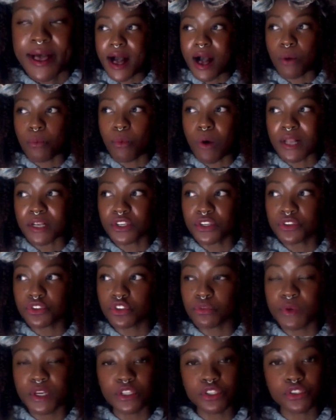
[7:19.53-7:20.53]
what used
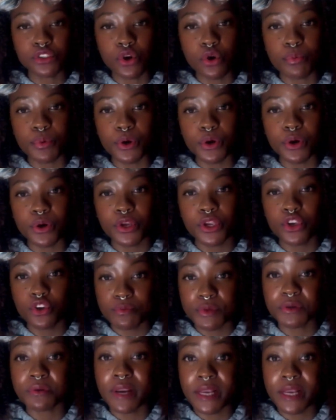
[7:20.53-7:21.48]
to be a sober human